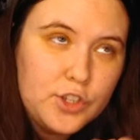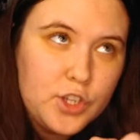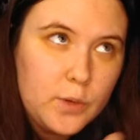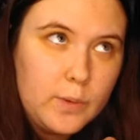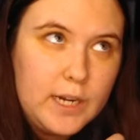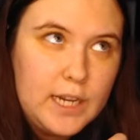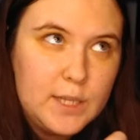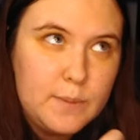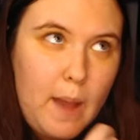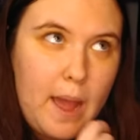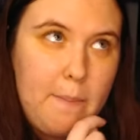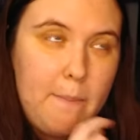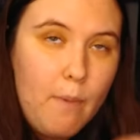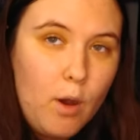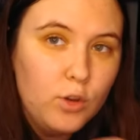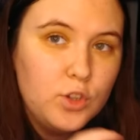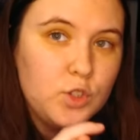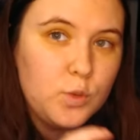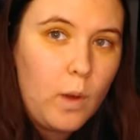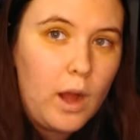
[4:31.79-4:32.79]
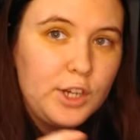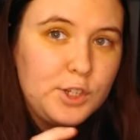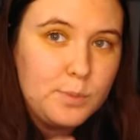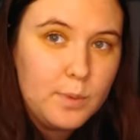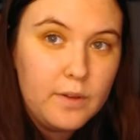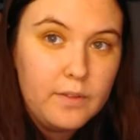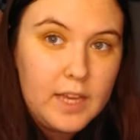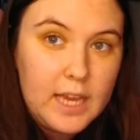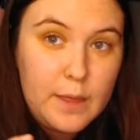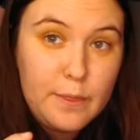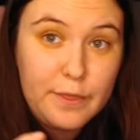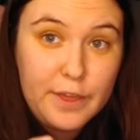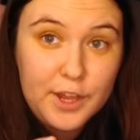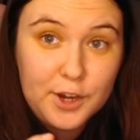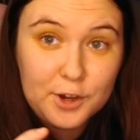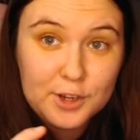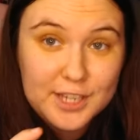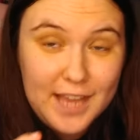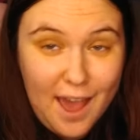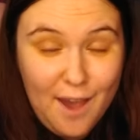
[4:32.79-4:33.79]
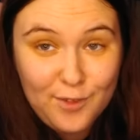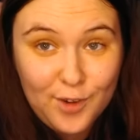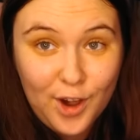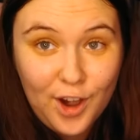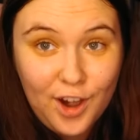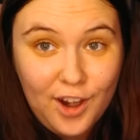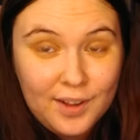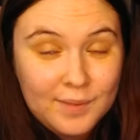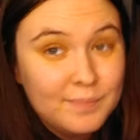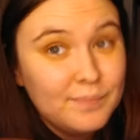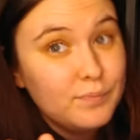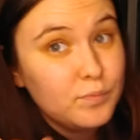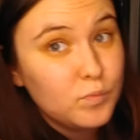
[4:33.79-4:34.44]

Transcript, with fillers: So it is my most watched movie in theaters ever.